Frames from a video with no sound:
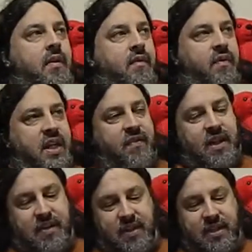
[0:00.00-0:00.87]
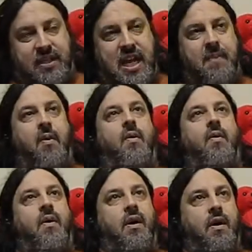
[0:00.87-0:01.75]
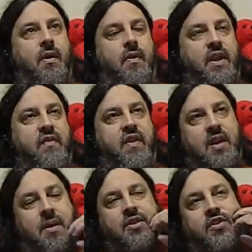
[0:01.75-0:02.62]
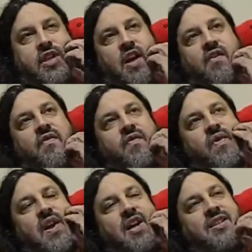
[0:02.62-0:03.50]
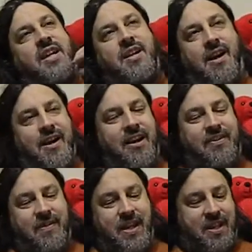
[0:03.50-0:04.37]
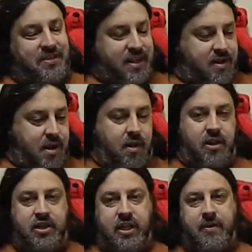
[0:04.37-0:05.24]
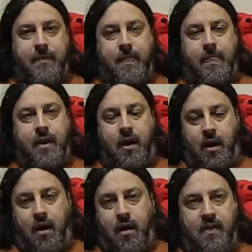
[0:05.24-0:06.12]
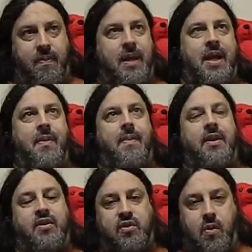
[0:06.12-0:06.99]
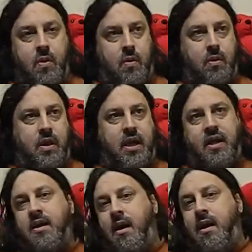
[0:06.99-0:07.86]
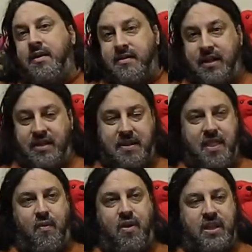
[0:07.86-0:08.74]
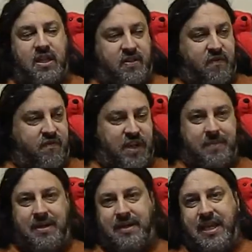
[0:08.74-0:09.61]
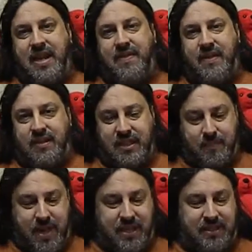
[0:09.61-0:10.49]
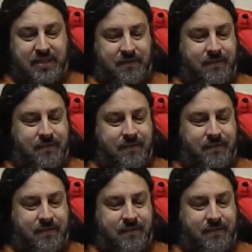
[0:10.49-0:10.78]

For give, give an example, uh, the fundamentals of psychiatry and psychology are that the soul and God doesn't exist. In other words, it's fundamentally atheistic based.